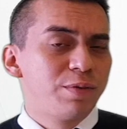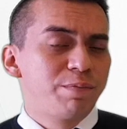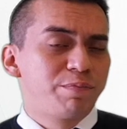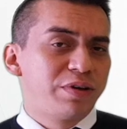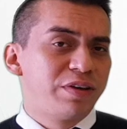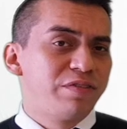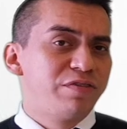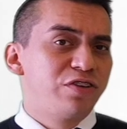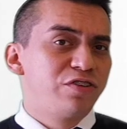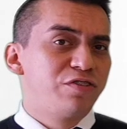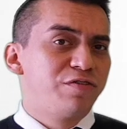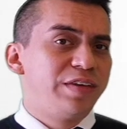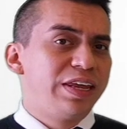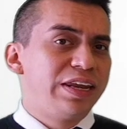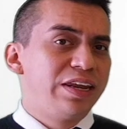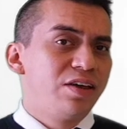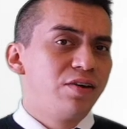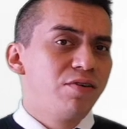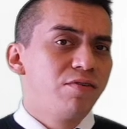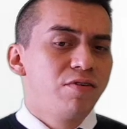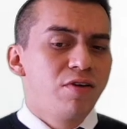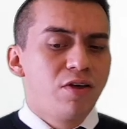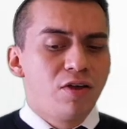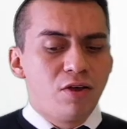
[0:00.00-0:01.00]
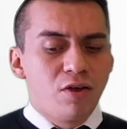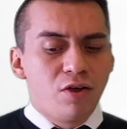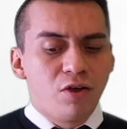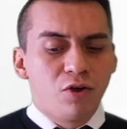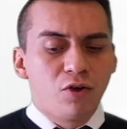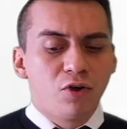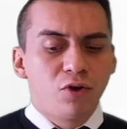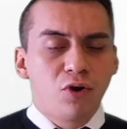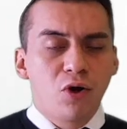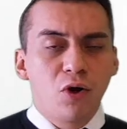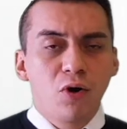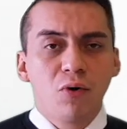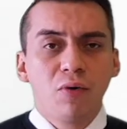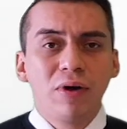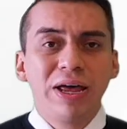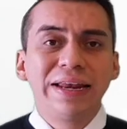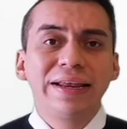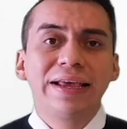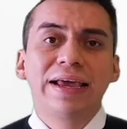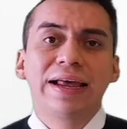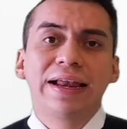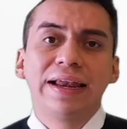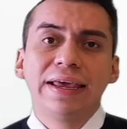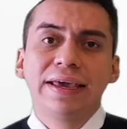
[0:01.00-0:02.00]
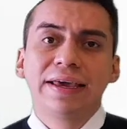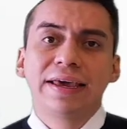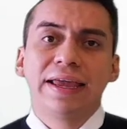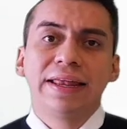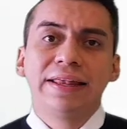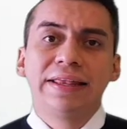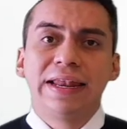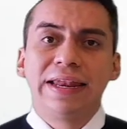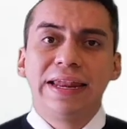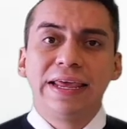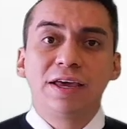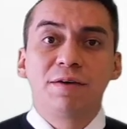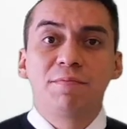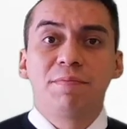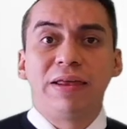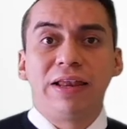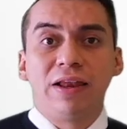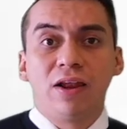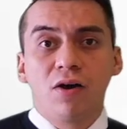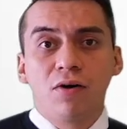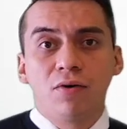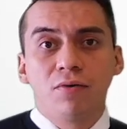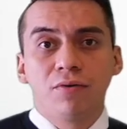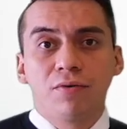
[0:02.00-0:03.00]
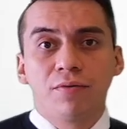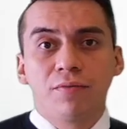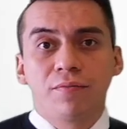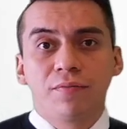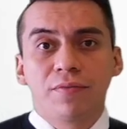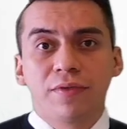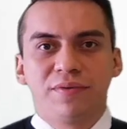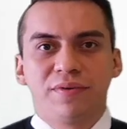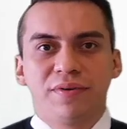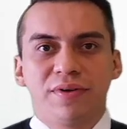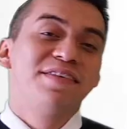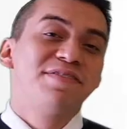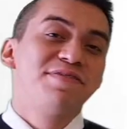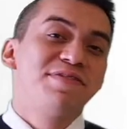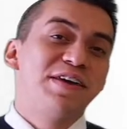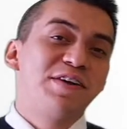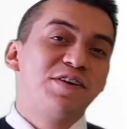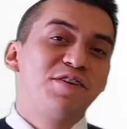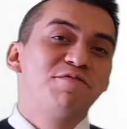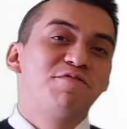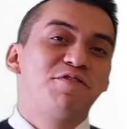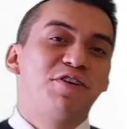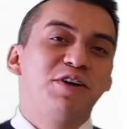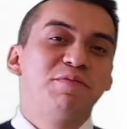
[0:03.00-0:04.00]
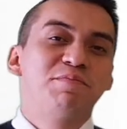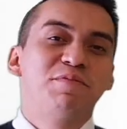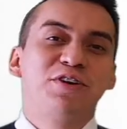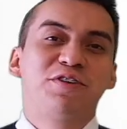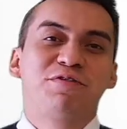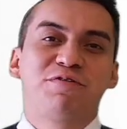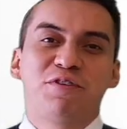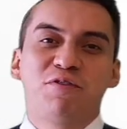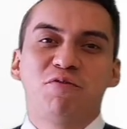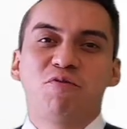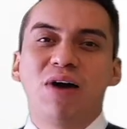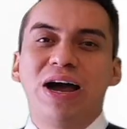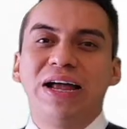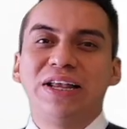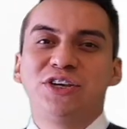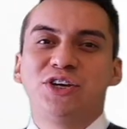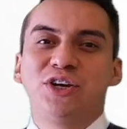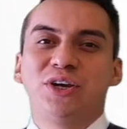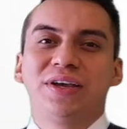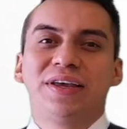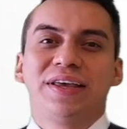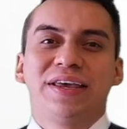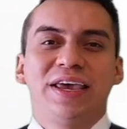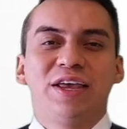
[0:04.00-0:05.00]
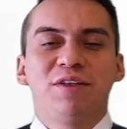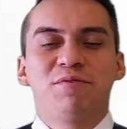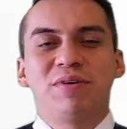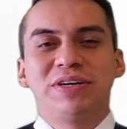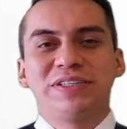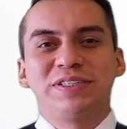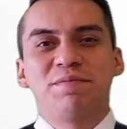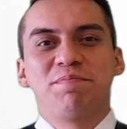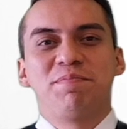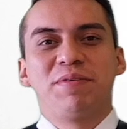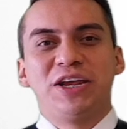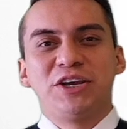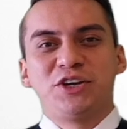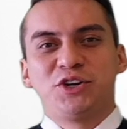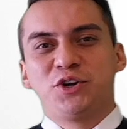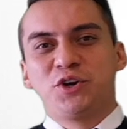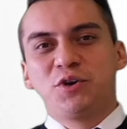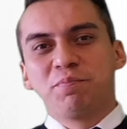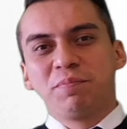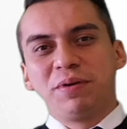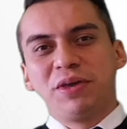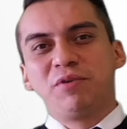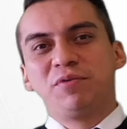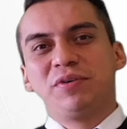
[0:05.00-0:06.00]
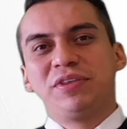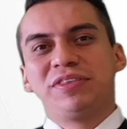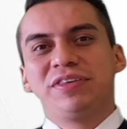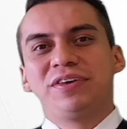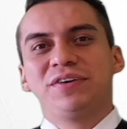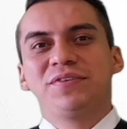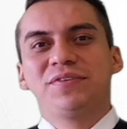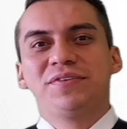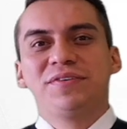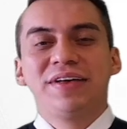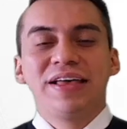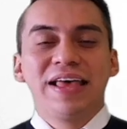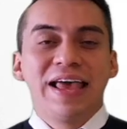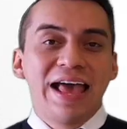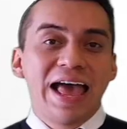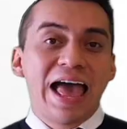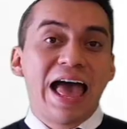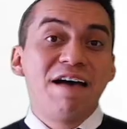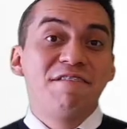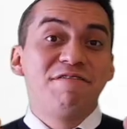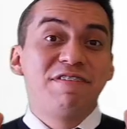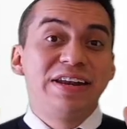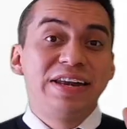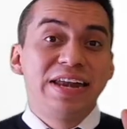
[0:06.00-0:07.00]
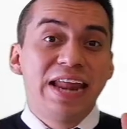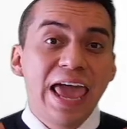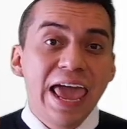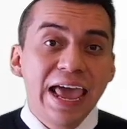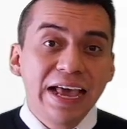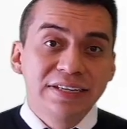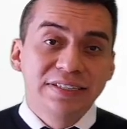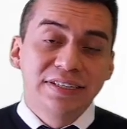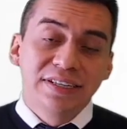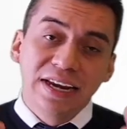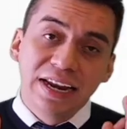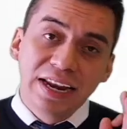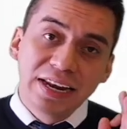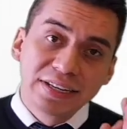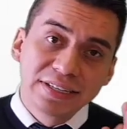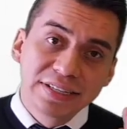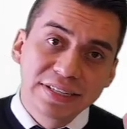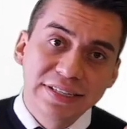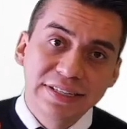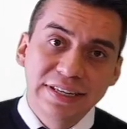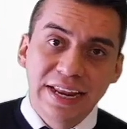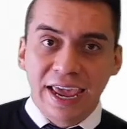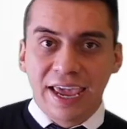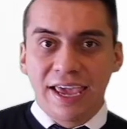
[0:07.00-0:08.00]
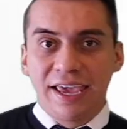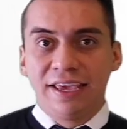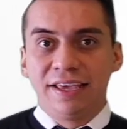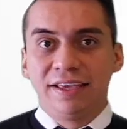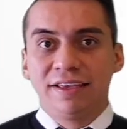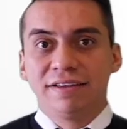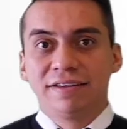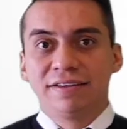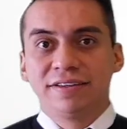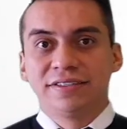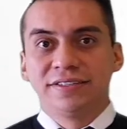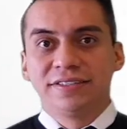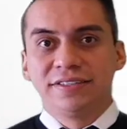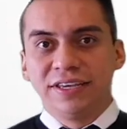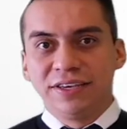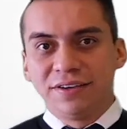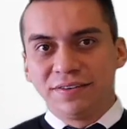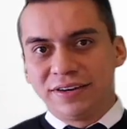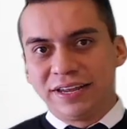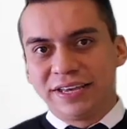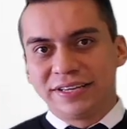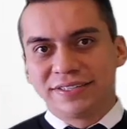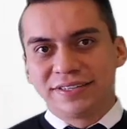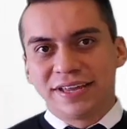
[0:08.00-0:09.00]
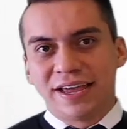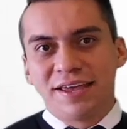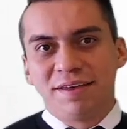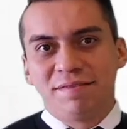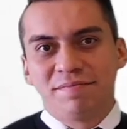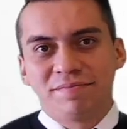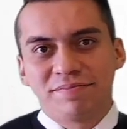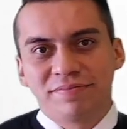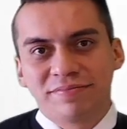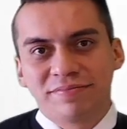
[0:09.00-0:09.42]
previous video, go and click in the link below. Thank you very much for watching. It was a pleasure to be with you. Have an excellent day. See you next time.